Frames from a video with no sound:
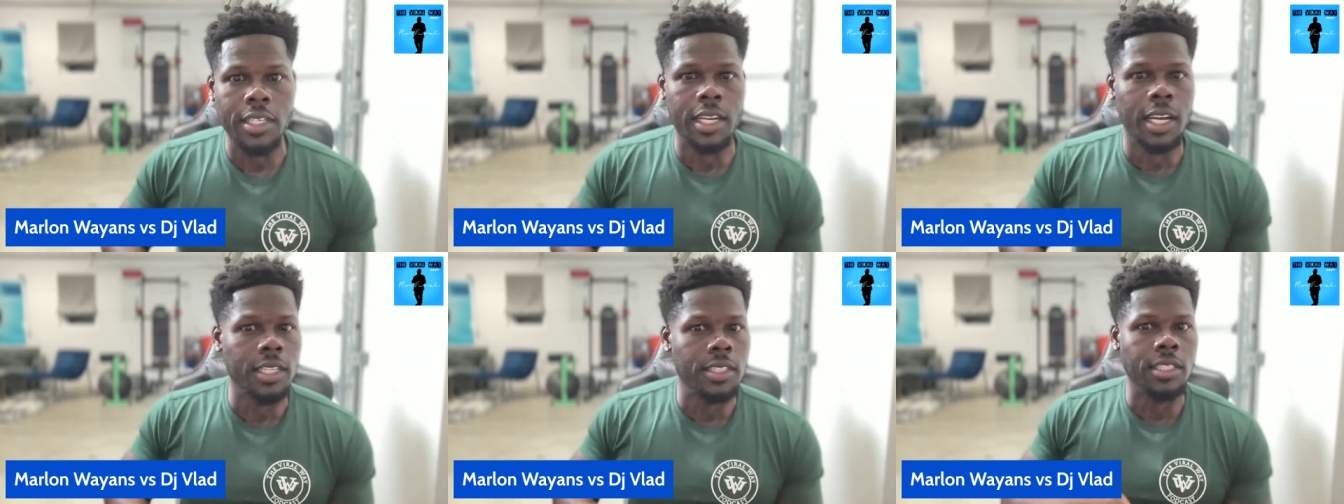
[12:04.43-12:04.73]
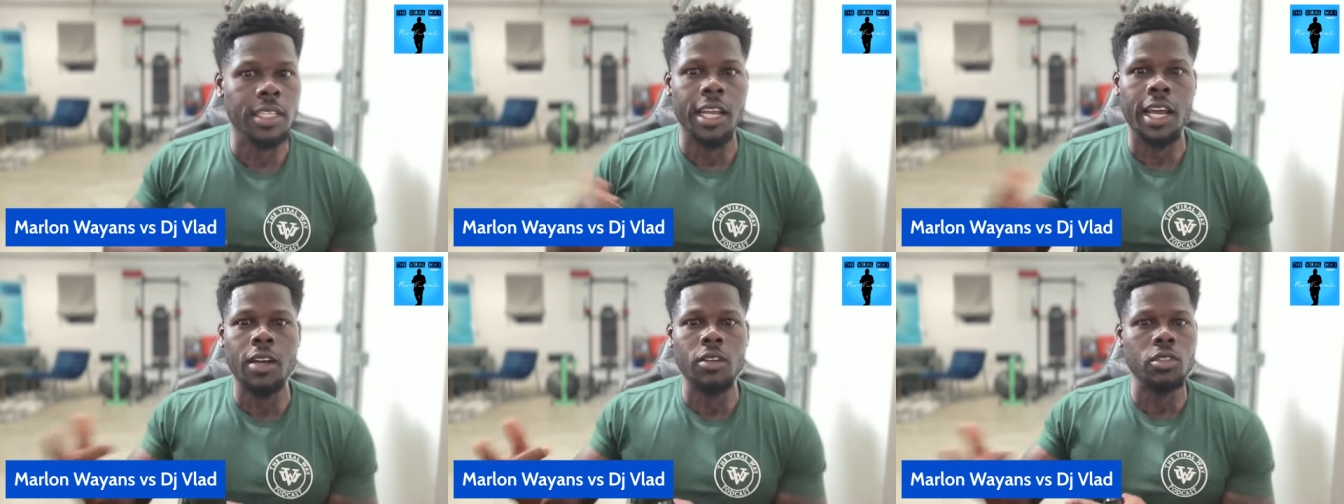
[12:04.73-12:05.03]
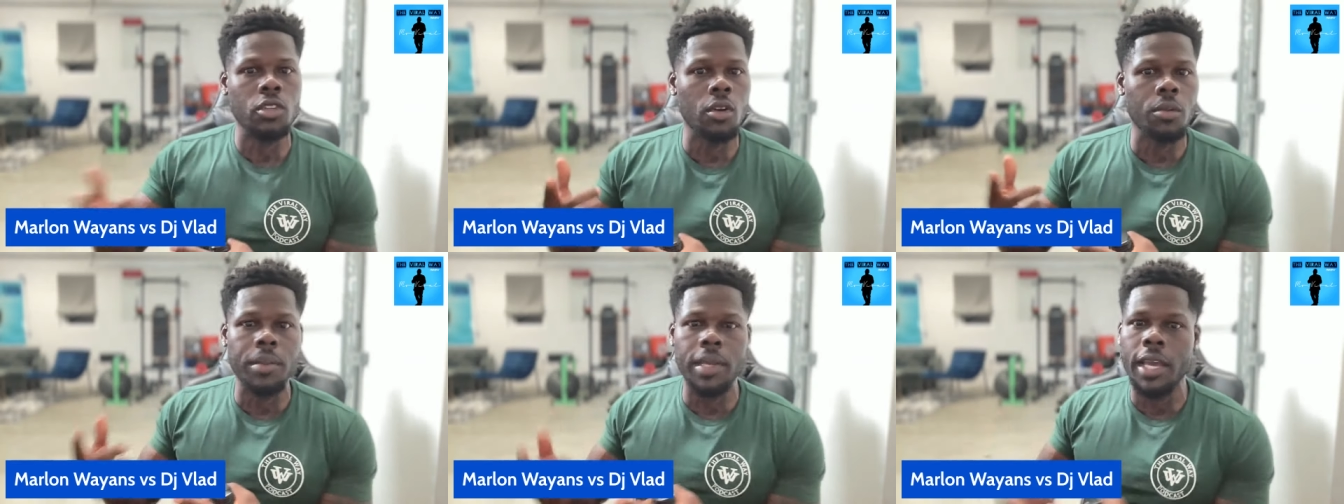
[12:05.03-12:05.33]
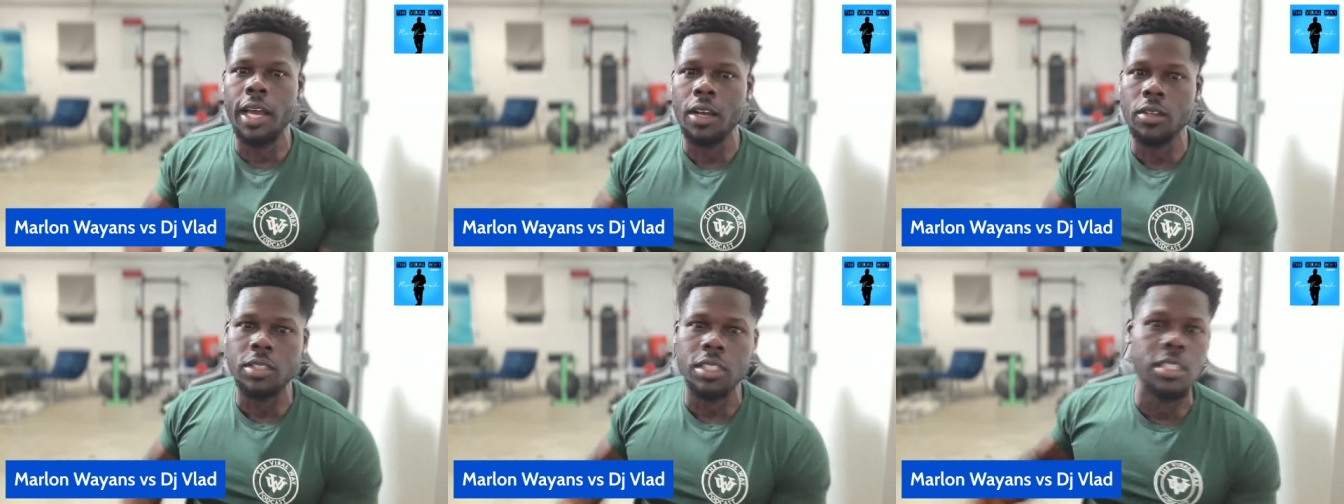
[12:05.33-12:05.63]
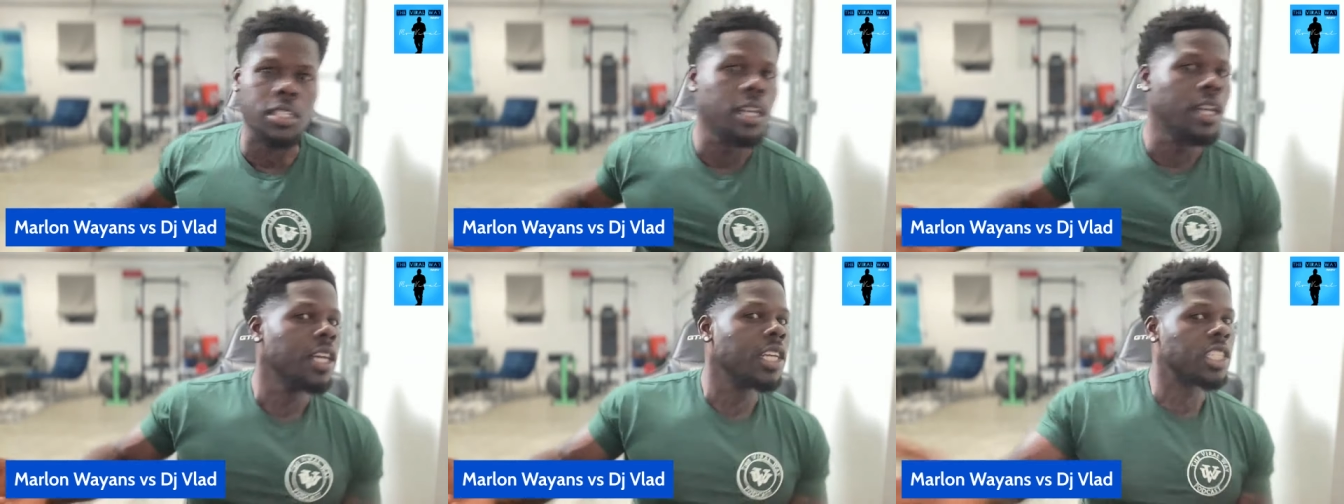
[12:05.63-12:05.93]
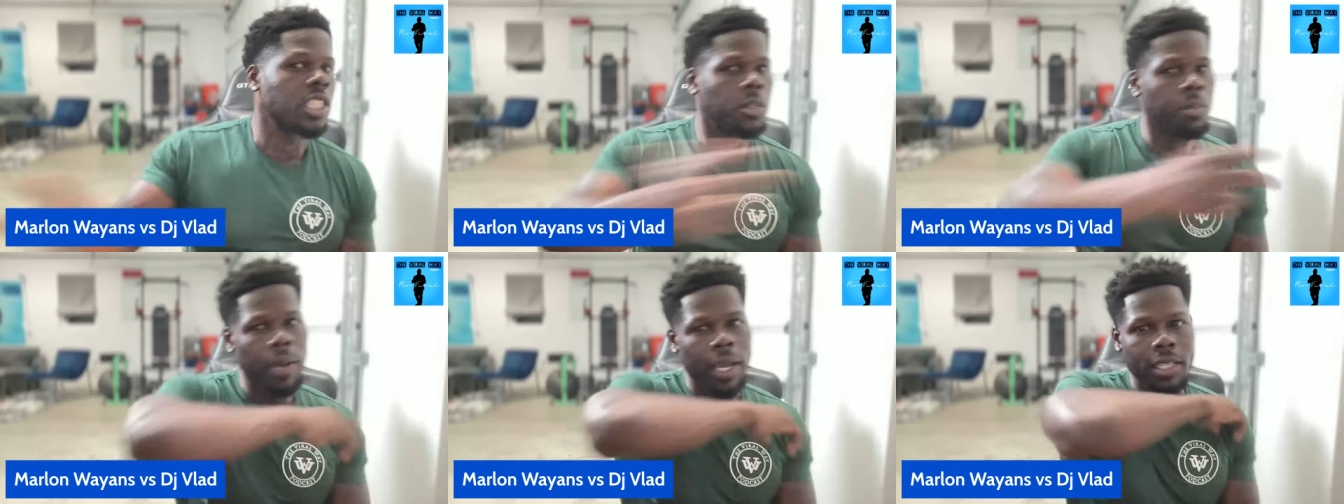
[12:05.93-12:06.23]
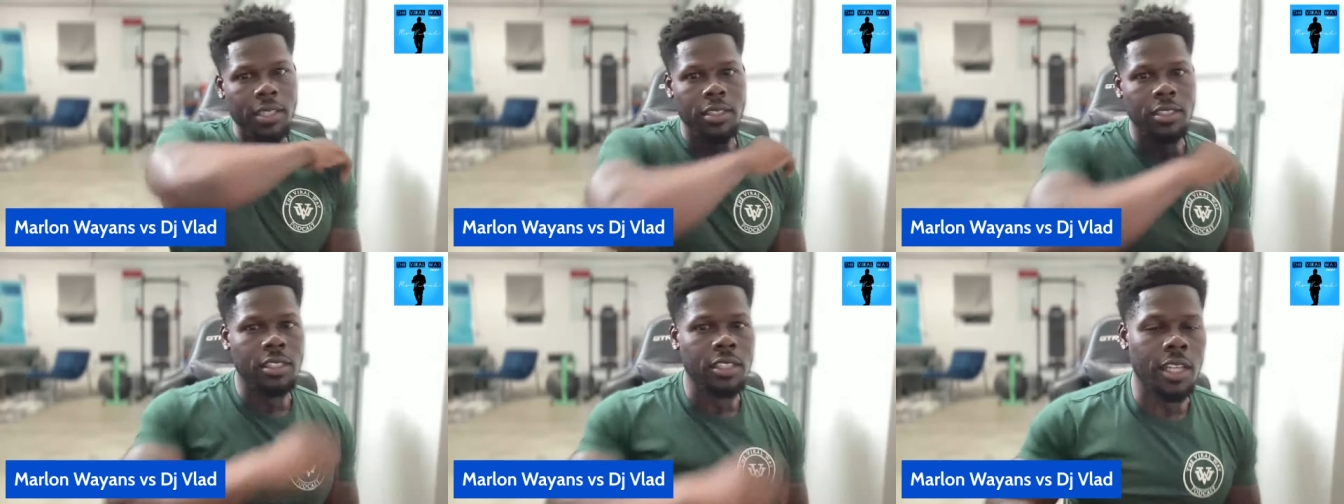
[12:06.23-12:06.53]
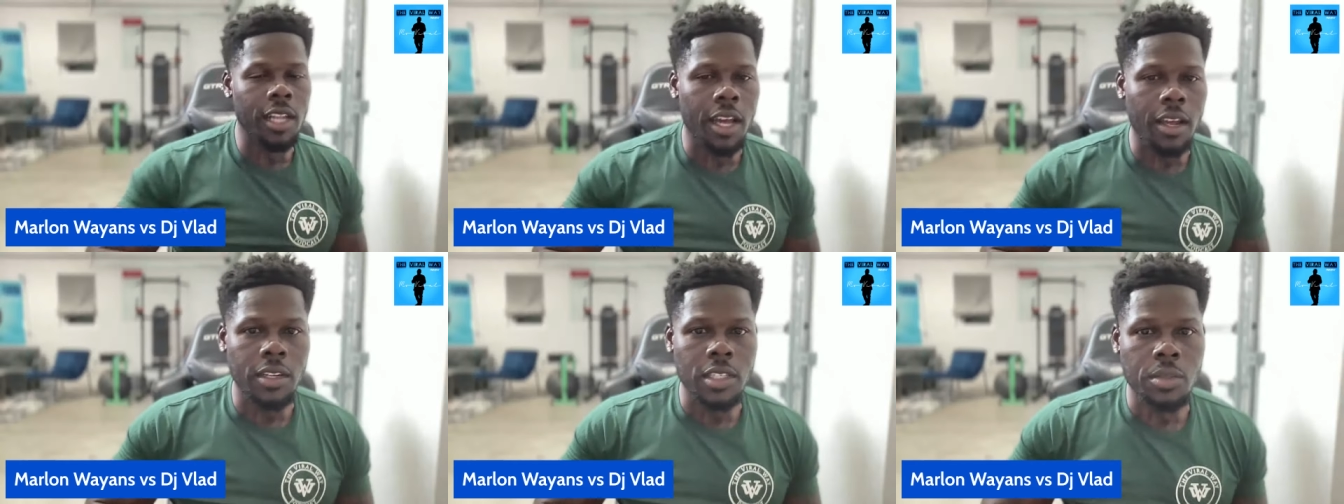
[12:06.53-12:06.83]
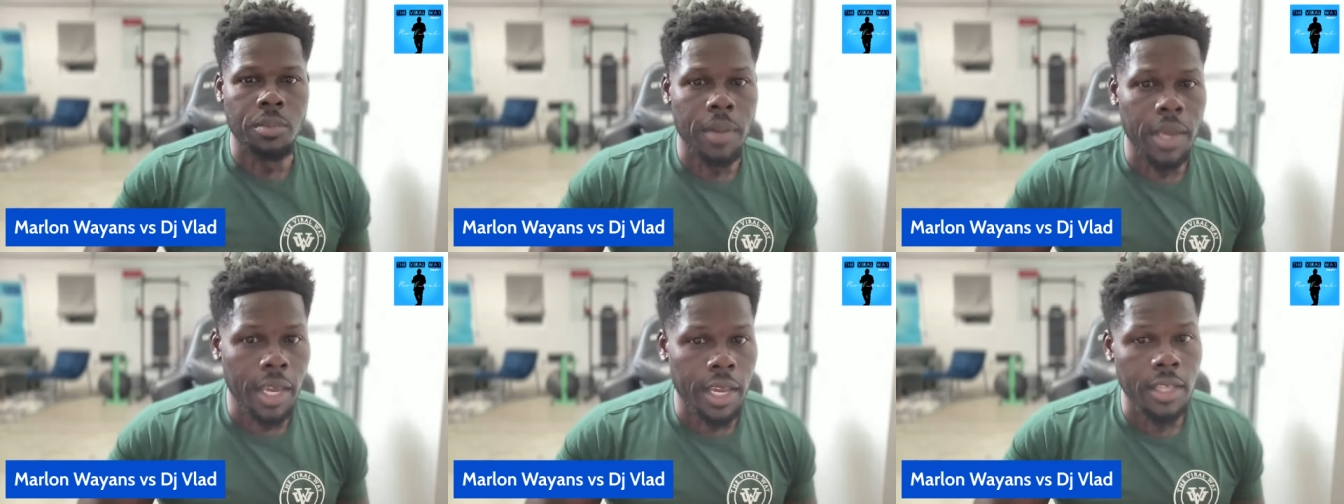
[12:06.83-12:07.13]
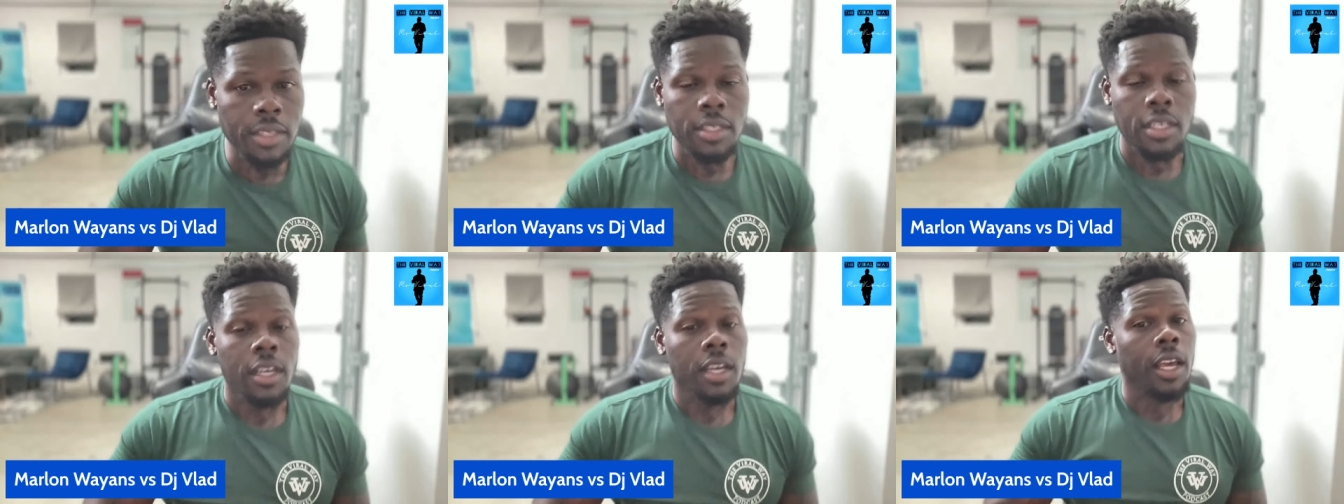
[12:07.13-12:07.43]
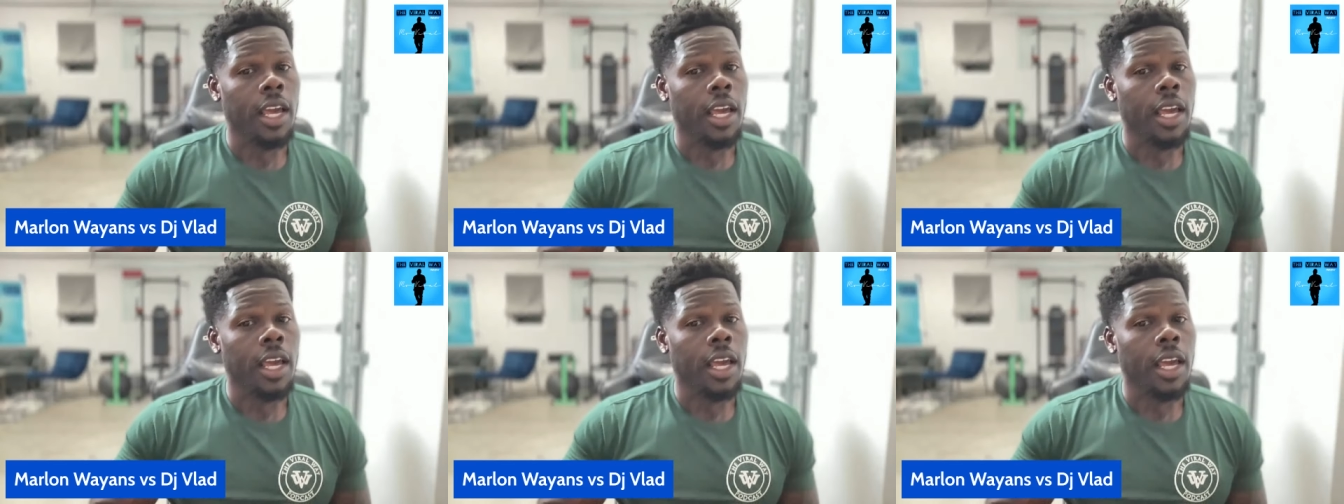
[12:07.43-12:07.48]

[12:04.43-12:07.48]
cousin house, homie house, and smacked the shit out his man's